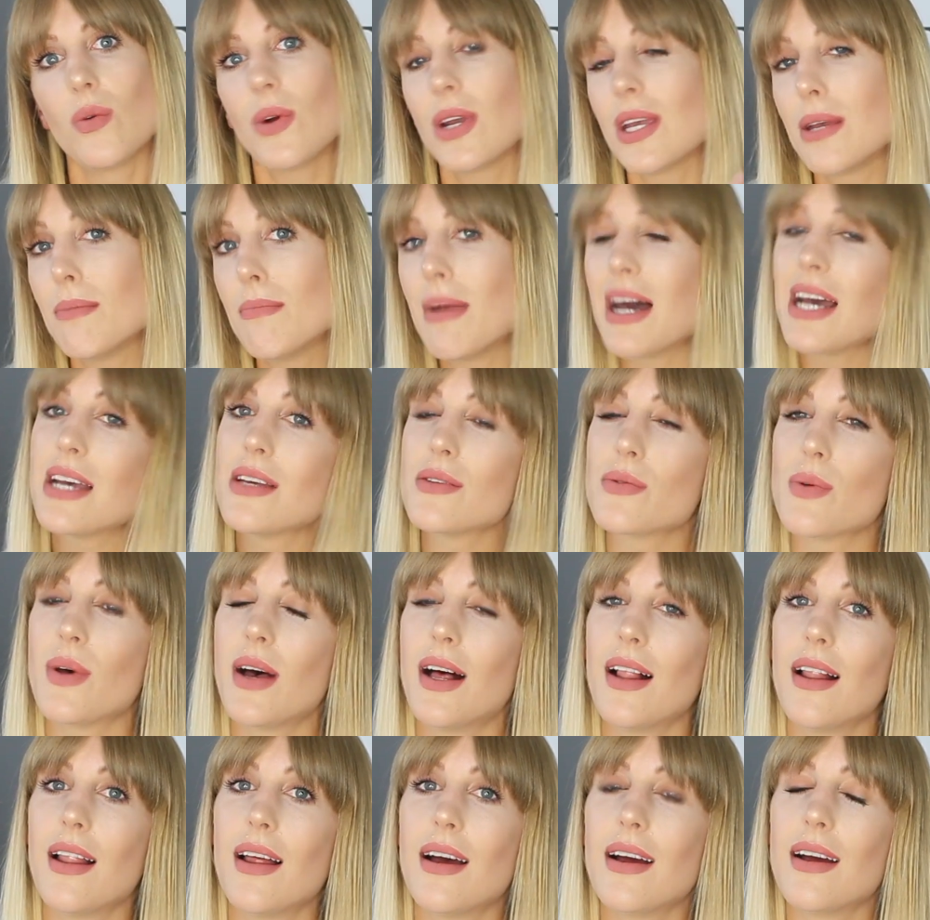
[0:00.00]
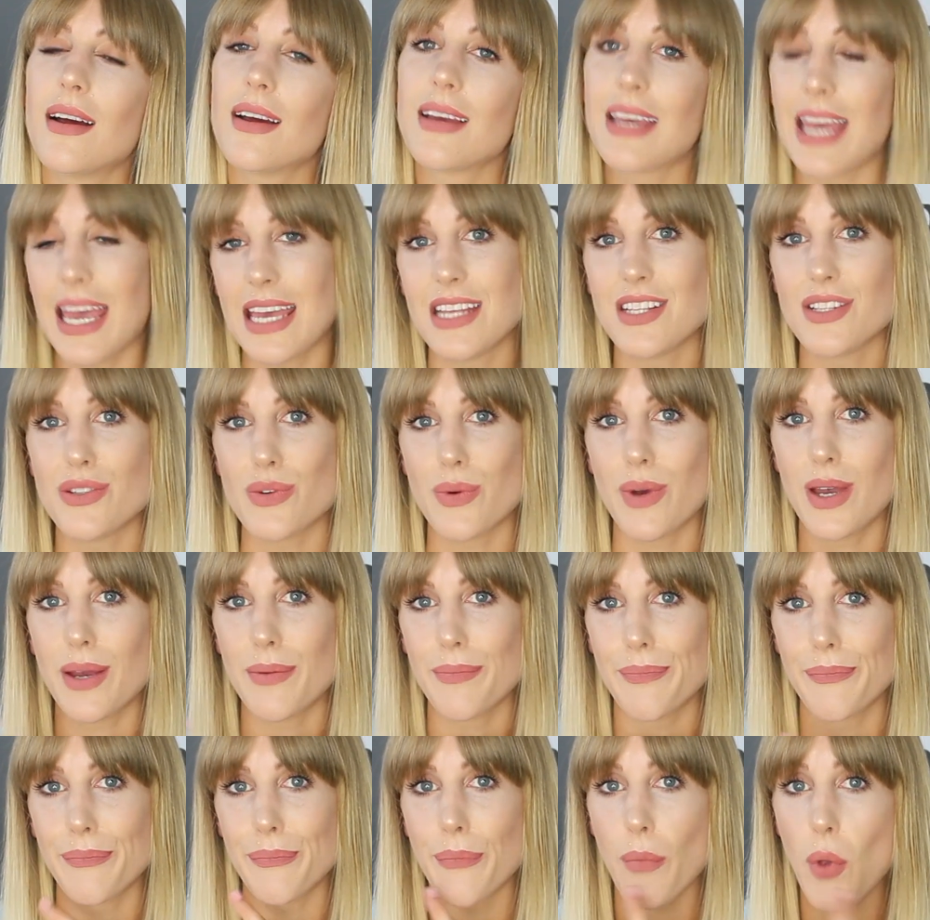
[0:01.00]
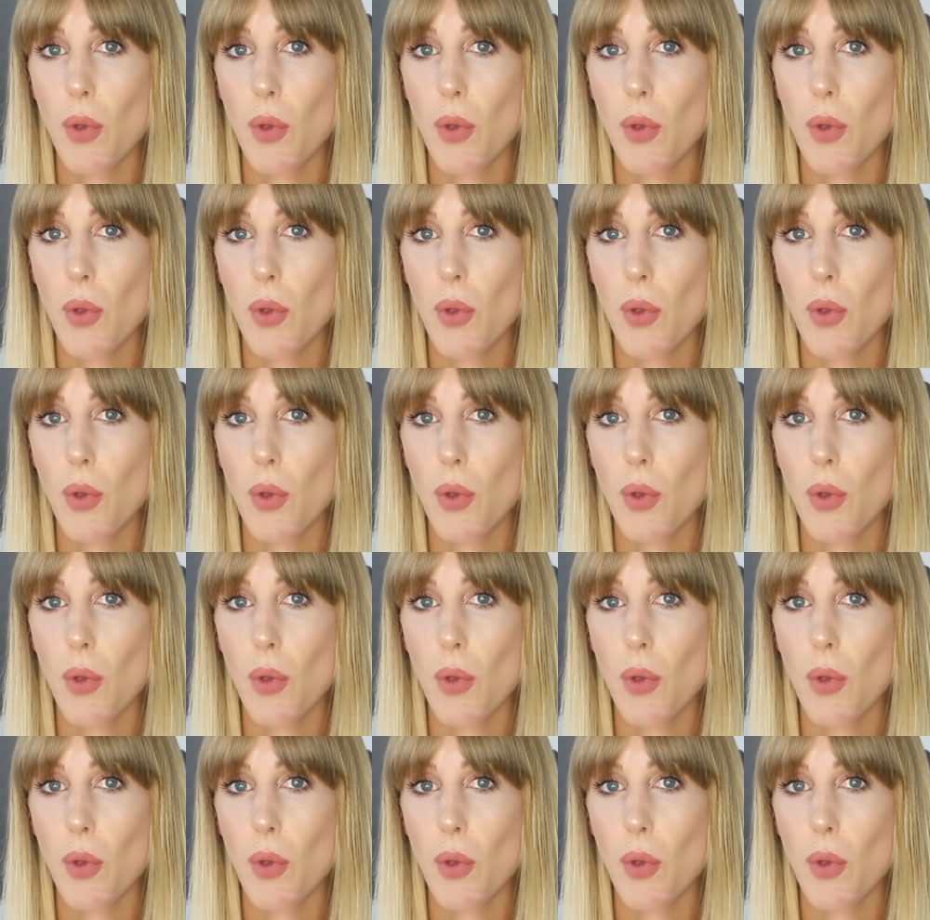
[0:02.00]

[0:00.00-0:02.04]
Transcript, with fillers: we might as well get into it.